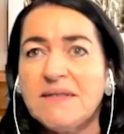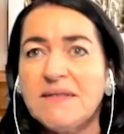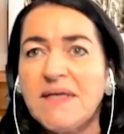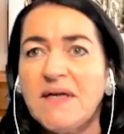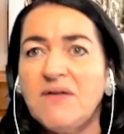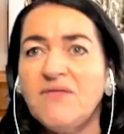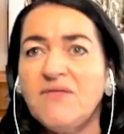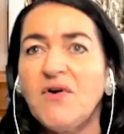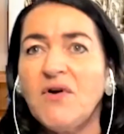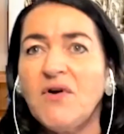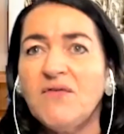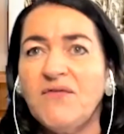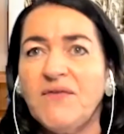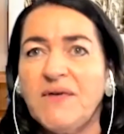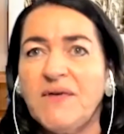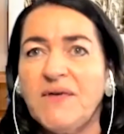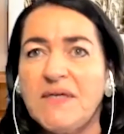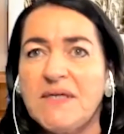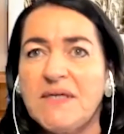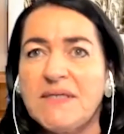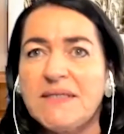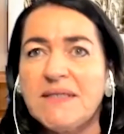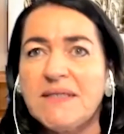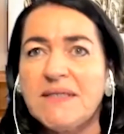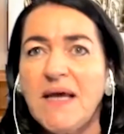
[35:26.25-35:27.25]

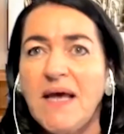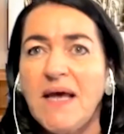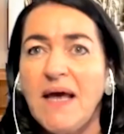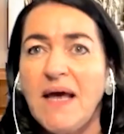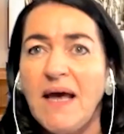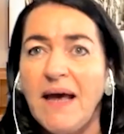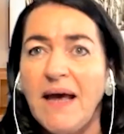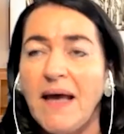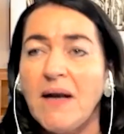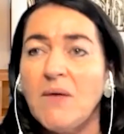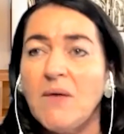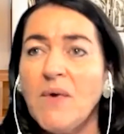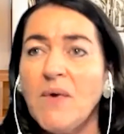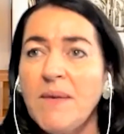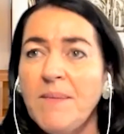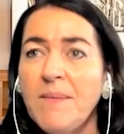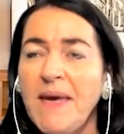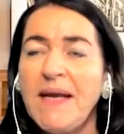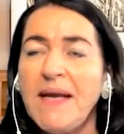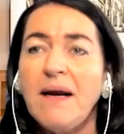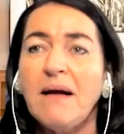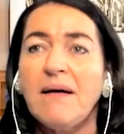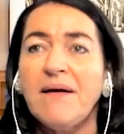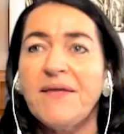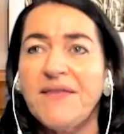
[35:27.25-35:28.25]
self-confidence. And
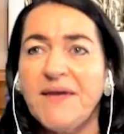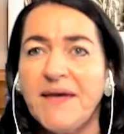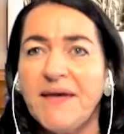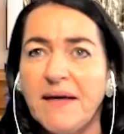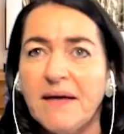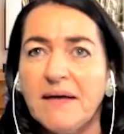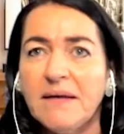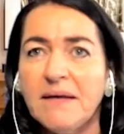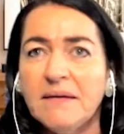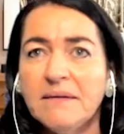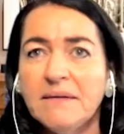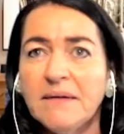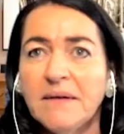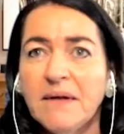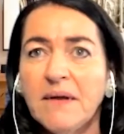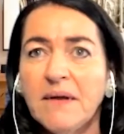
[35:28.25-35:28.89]
women are there